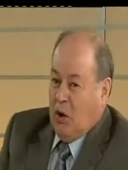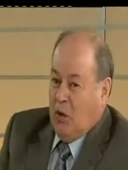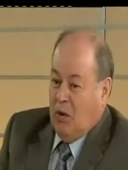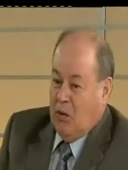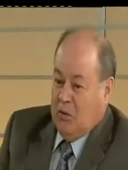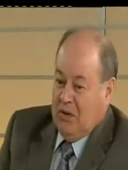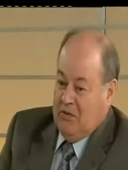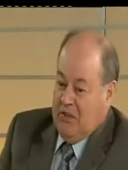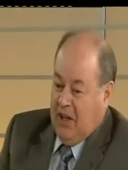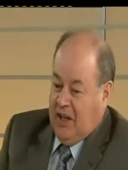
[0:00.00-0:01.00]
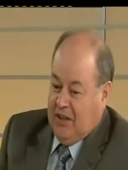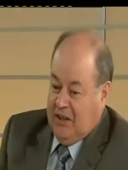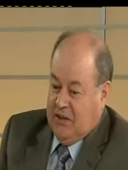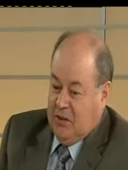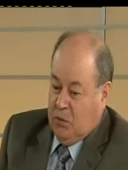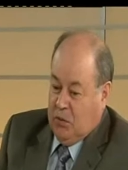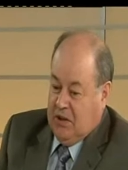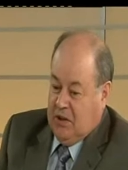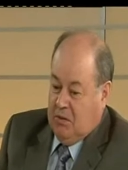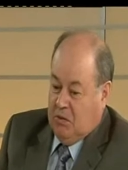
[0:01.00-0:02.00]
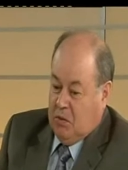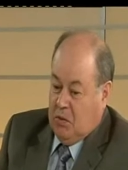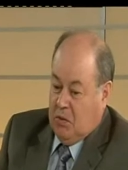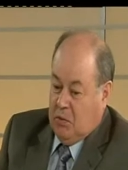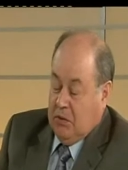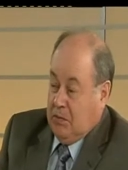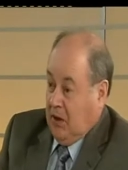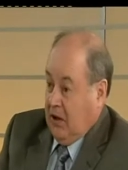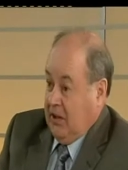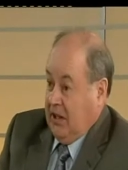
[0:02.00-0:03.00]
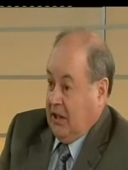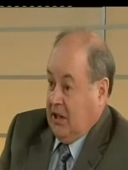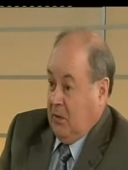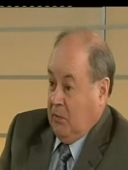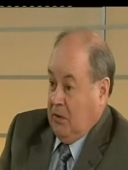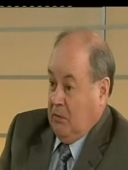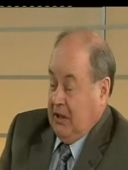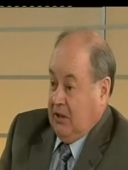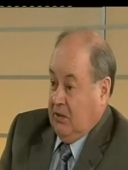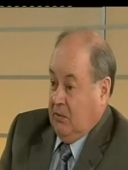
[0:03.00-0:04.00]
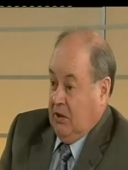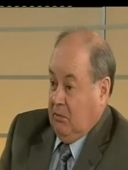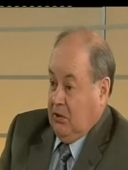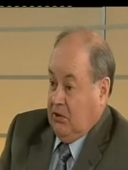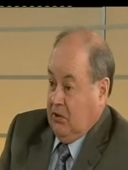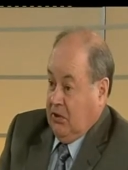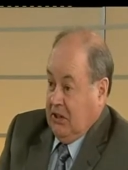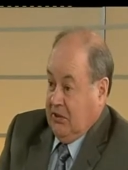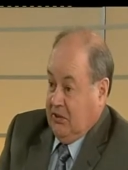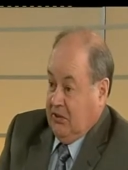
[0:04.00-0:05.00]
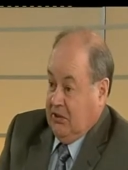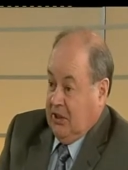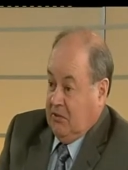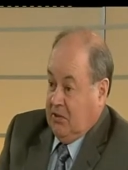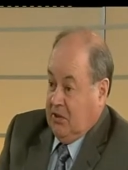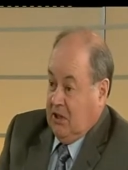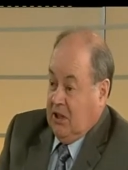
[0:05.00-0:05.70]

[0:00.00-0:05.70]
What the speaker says: What we've done is that we floated our company back November 2007.